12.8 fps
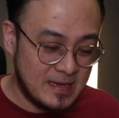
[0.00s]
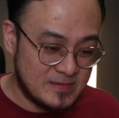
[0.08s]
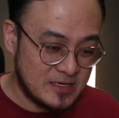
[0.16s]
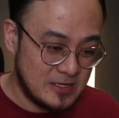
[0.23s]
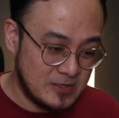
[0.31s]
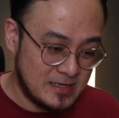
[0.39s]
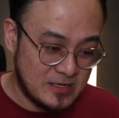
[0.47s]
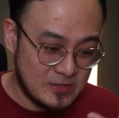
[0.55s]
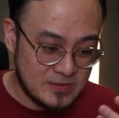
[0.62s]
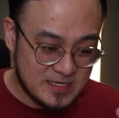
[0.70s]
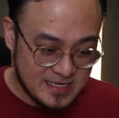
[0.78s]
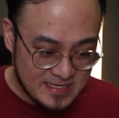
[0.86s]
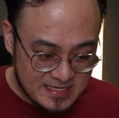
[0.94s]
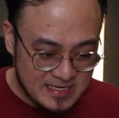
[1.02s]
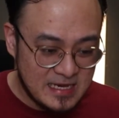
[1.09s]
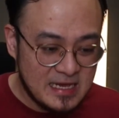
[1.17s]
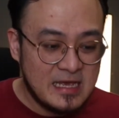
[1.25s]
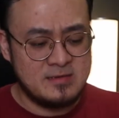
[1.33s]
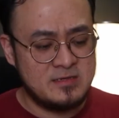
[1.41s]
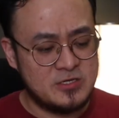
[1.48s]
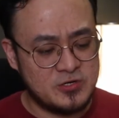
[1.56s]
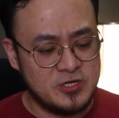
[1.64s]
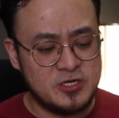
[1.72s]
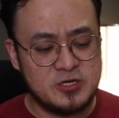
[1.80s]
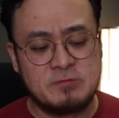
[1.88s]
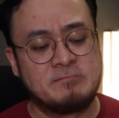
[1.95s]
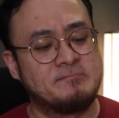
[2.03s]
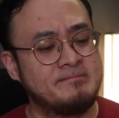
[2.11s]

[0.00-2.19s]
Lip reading: absolutely no sense. Strange.